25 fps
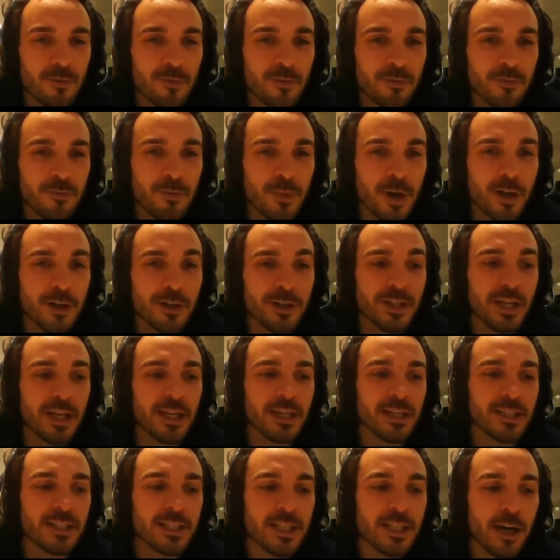much they
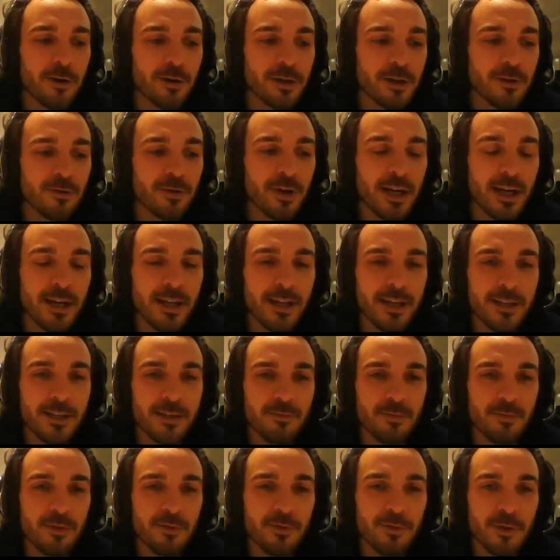can tell you, really,
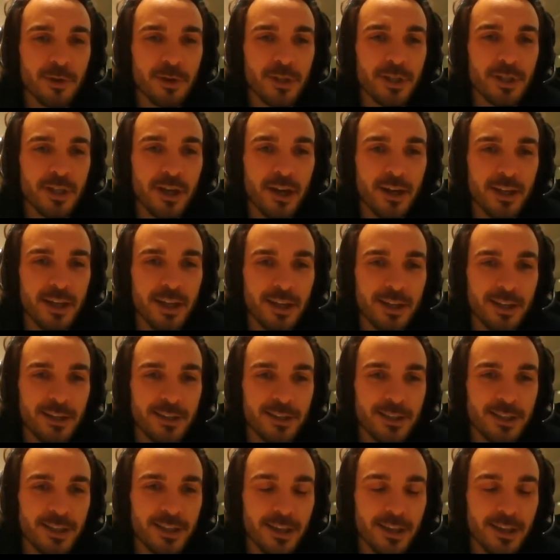before you start getting